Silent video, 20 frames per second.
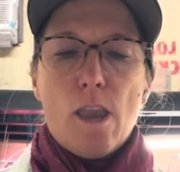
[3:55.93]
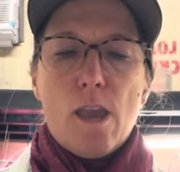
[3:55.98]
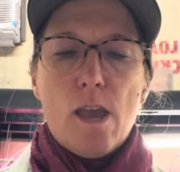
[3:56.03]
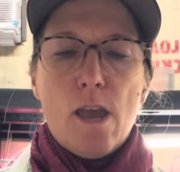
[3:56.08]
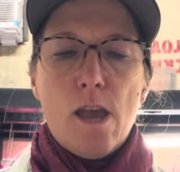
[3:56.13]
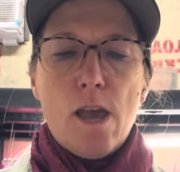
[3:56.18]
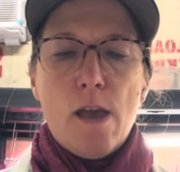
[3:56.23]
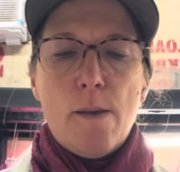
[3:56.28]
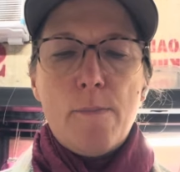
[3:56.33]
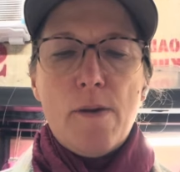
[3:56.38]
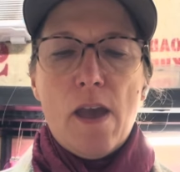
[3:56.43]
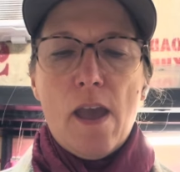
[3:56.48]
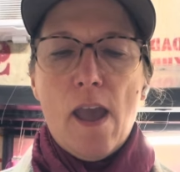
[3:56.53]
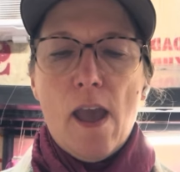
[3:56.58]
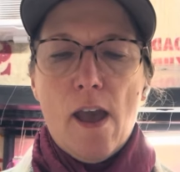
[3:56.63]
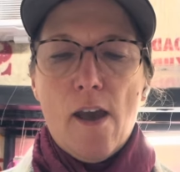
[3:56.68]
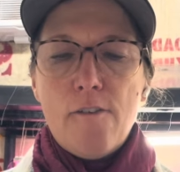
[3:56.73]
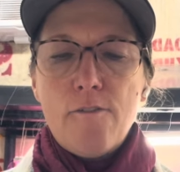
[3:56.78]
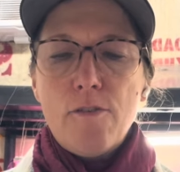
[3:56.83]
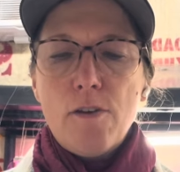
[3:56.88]
I
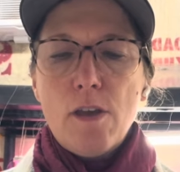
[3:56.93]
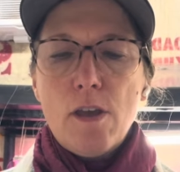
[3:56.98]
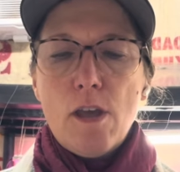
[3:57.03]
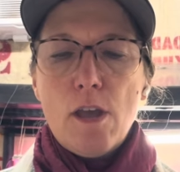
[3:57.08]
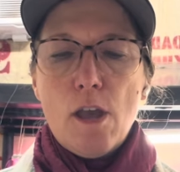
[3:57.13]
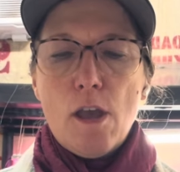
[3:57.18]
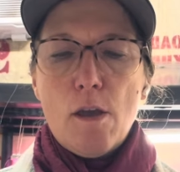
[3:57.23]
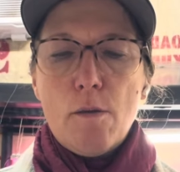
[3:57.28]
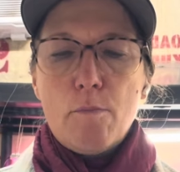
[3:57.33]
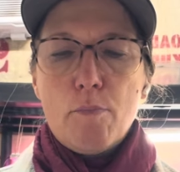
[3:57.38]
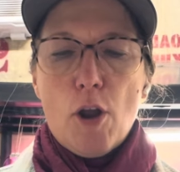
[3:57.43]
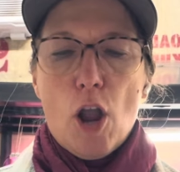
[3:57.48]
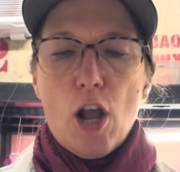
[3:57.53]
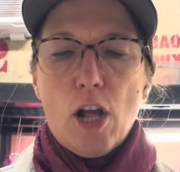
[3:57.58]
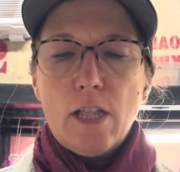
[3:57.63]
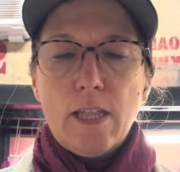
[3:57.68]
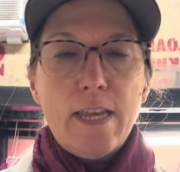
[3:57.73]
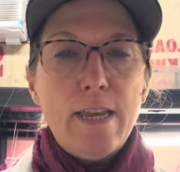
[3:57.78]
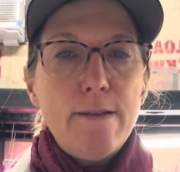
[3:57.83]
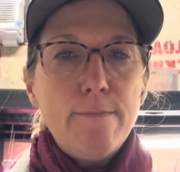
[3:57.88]
have
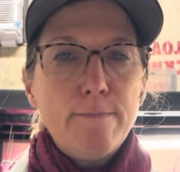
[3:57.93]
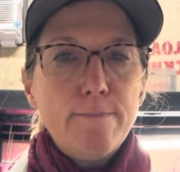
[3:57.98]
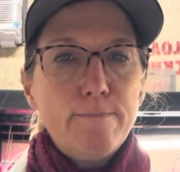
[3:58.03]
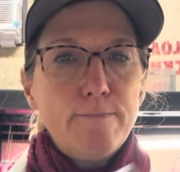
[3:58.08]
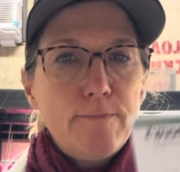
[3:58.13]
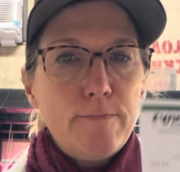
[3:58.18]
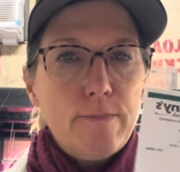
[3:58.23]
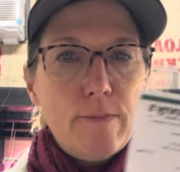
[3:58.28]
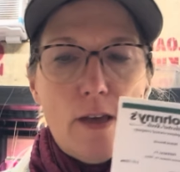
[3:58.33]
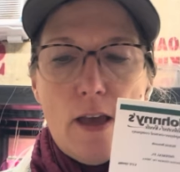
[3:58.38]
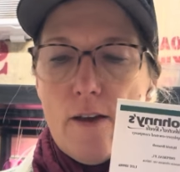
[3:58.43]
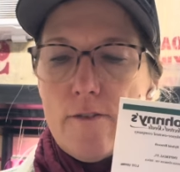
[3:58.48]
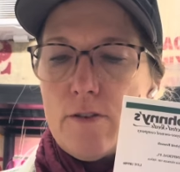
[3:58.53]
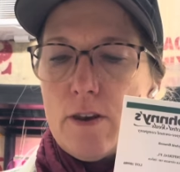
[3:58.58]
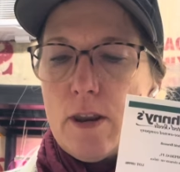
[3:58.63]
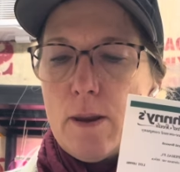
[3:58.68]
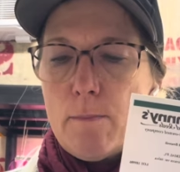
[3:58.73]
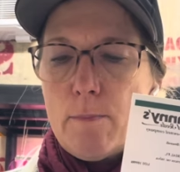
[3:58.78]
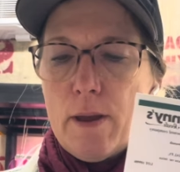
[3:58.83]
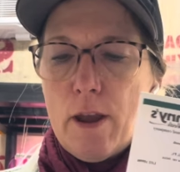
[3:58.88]
broccoli. I have an
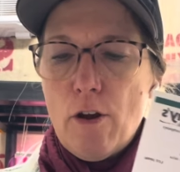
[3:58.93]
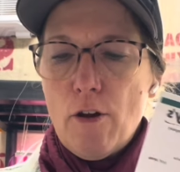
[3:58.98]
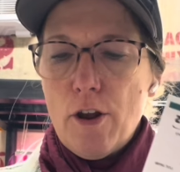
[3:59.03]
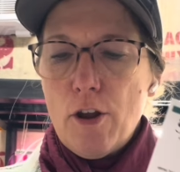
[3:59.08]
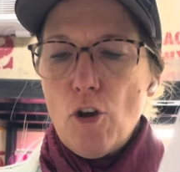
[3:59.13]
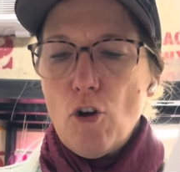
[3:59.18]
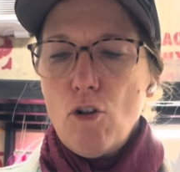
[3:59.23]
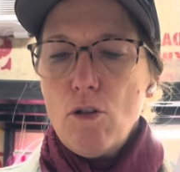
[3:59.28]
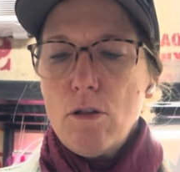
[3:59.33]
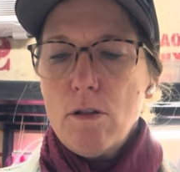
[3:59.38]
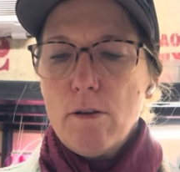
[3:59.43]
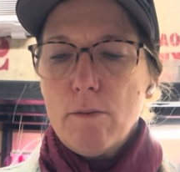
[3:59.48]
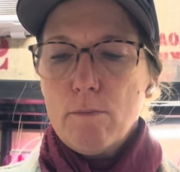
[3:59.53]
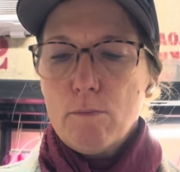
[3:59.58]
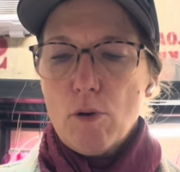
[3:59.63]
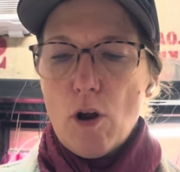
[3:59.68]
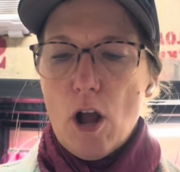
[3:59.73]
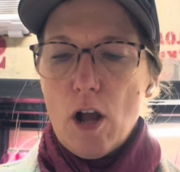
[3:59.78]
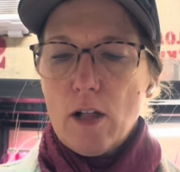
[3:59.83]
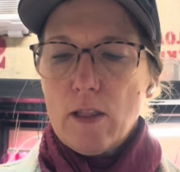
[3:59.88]
imperial
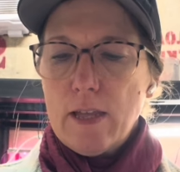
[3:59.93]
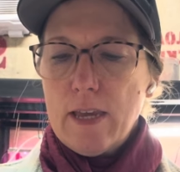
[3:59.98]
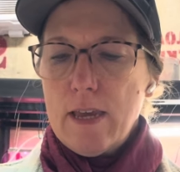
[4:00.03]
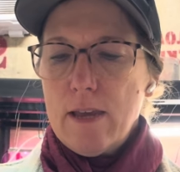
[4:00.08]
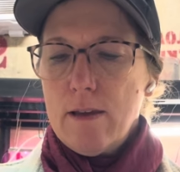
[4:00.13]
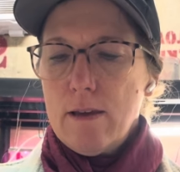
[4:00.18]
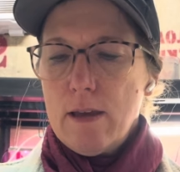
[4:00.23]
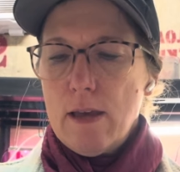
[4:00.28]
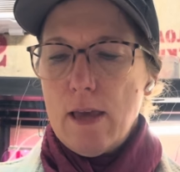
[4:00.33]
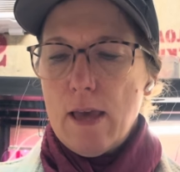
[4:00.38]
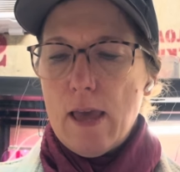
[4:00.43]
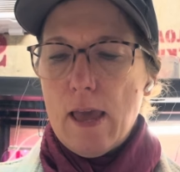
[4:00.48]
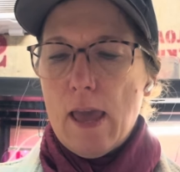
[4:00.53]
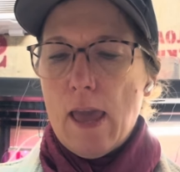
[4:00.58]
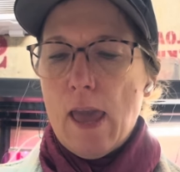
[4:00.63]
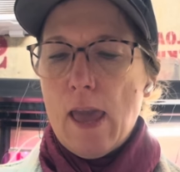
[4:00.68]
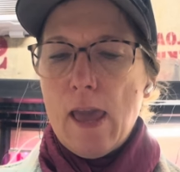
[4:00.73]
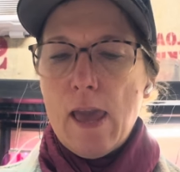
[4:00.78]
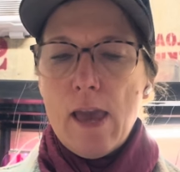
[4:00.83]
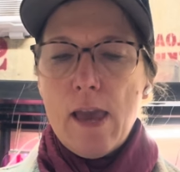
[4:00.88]
broccoli
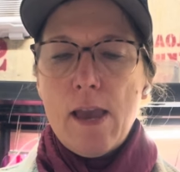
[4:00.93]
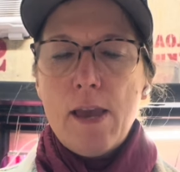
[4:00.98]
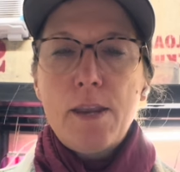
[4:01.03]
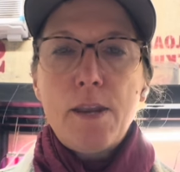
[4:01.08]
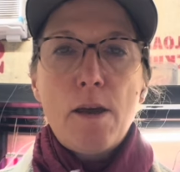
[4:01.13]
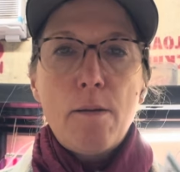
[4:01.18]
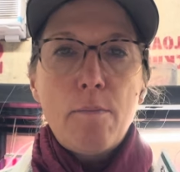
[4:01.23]
and a